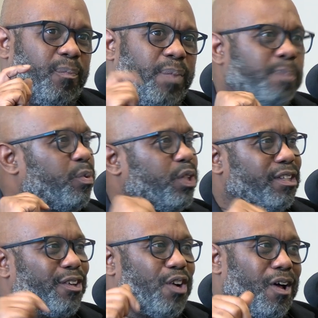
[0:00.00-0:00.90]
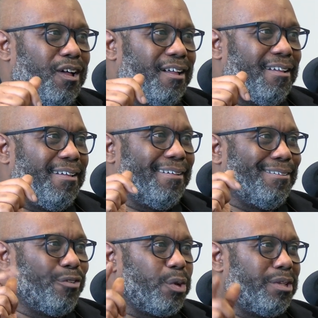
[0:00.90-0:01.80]
people didn't call
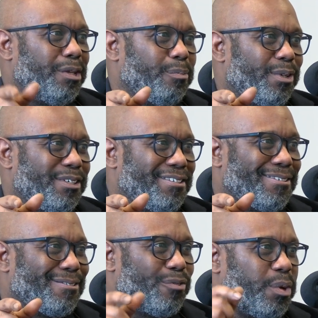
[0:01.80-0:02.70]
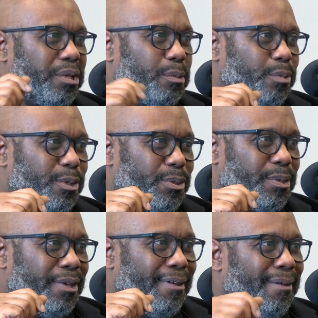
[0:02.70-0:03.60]
Northern Liberties Northern
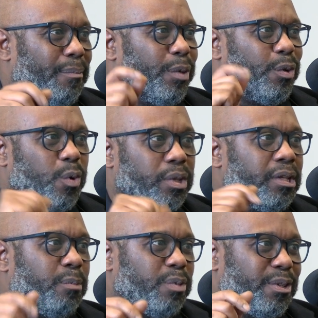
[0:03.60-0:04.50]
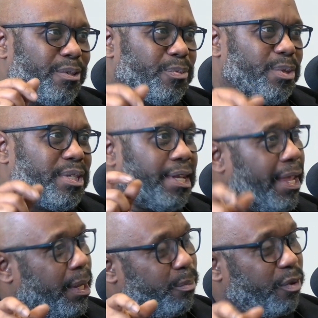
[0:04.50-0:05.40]
Liberties, but Northern Liberties was a
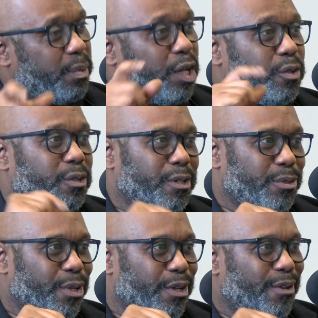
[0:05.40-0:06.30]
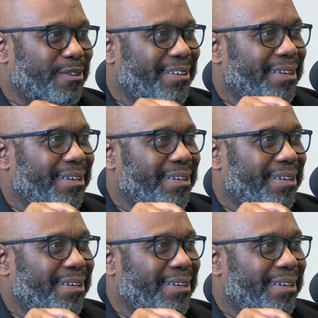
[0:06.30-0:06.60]
name from 100 years ago